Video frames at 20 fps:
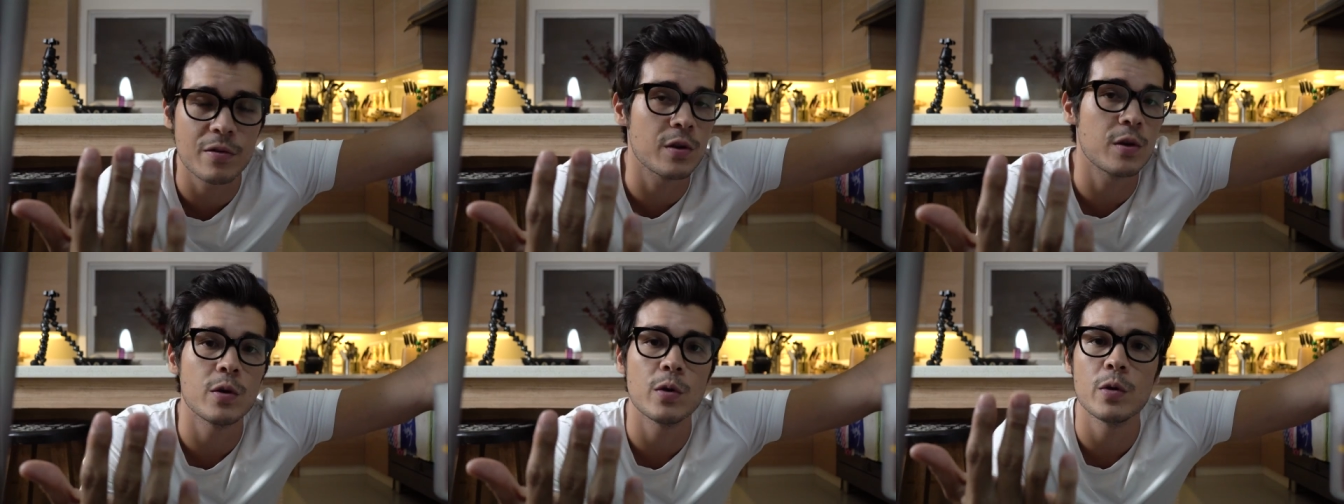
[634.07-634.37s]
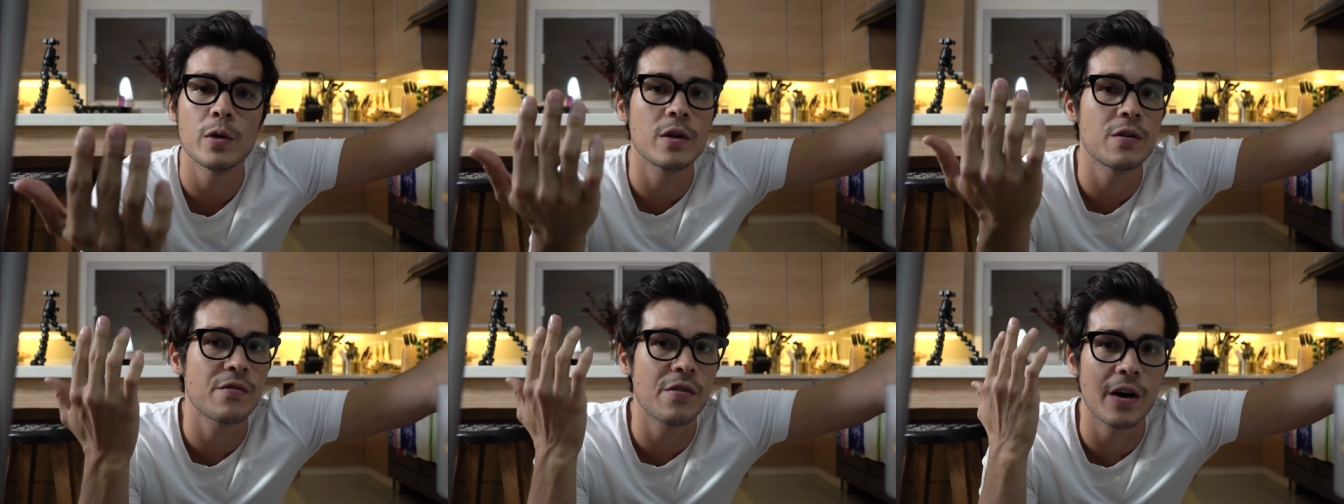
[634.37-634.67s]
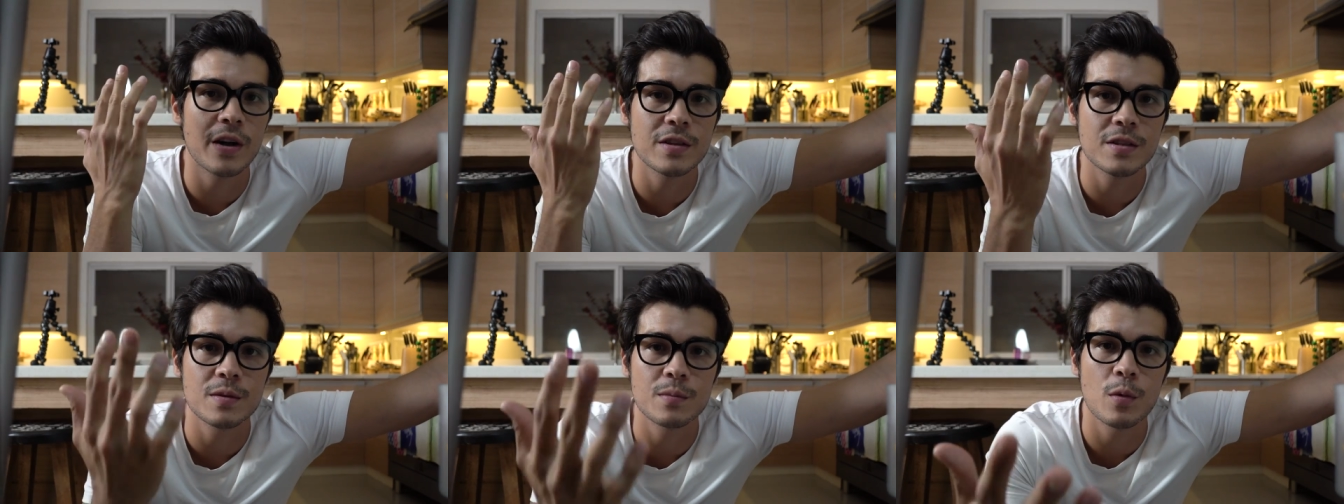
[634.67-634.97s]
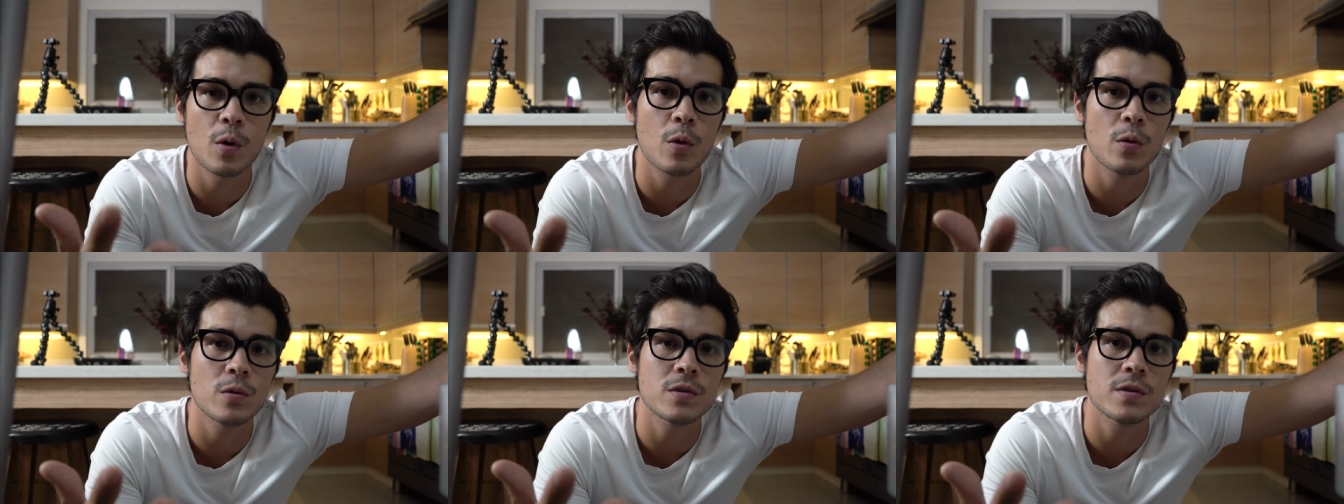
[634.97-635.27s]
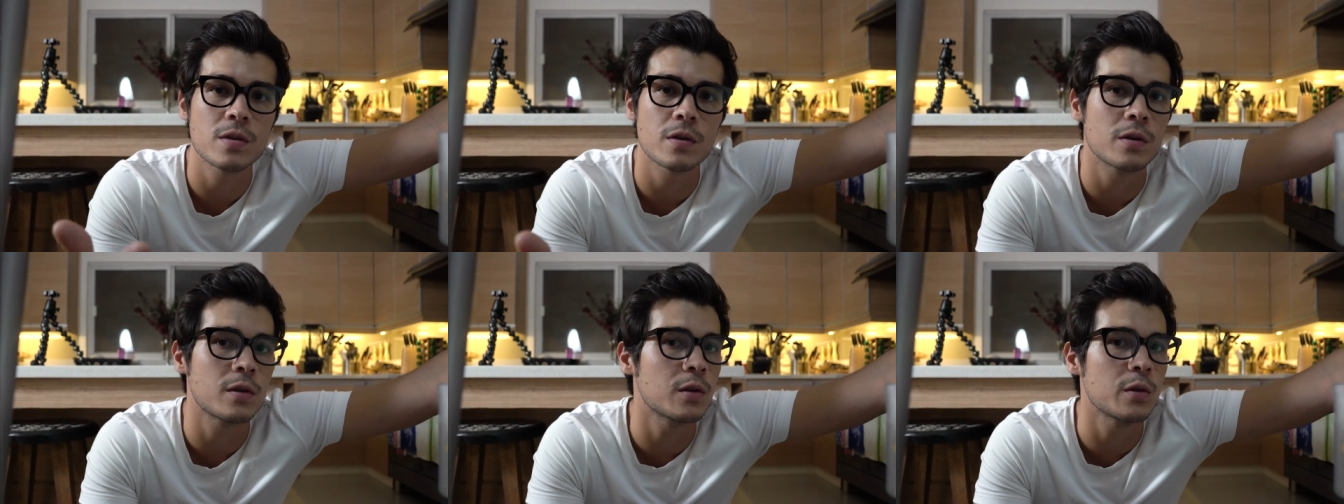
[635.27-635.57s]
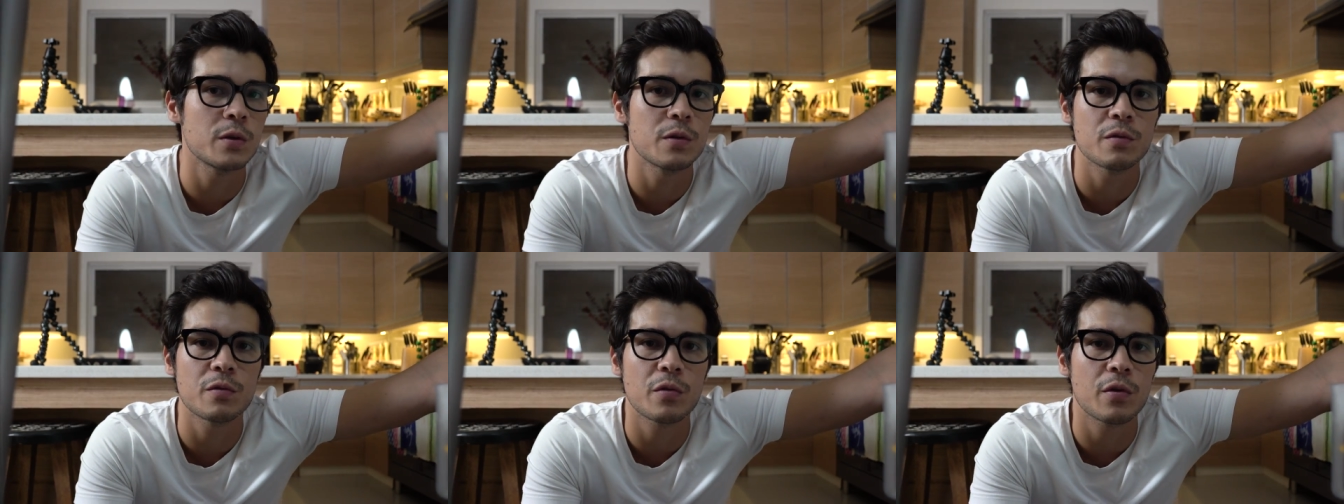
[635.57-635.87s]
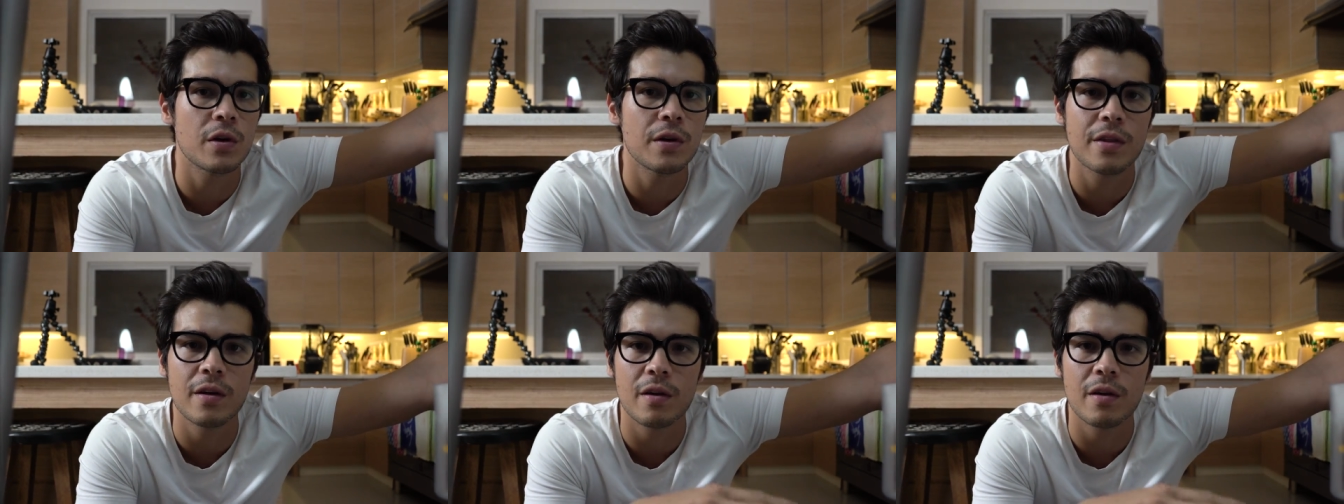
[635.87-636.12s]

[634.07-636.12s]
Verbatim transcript: for you. You can find some oats that are gluten-free